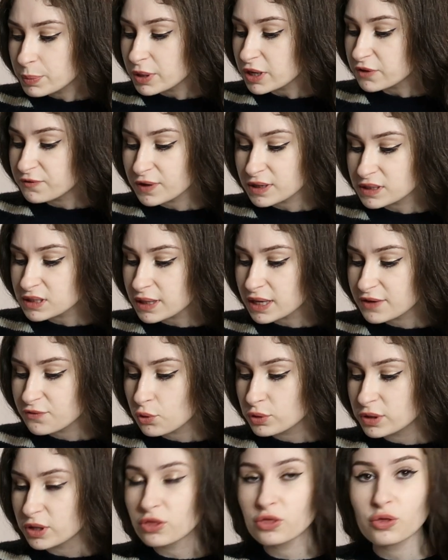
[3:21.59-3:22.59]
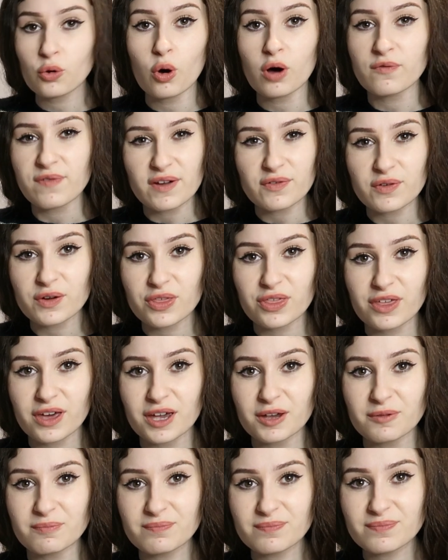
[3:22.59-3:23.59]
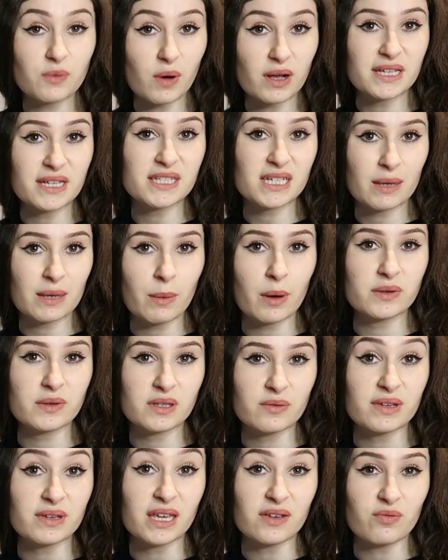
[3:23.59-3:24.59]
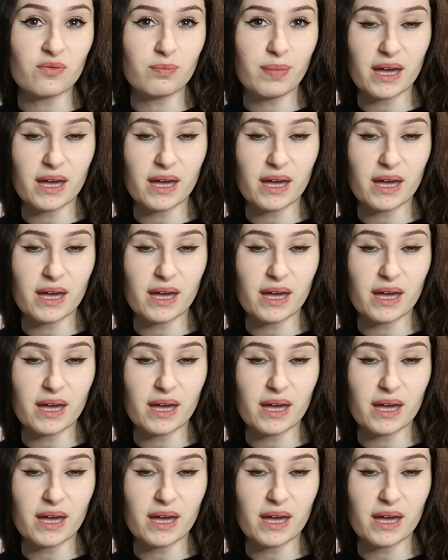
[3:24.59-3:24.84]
But it feels like they've already thought of everything, so I need to come up with something even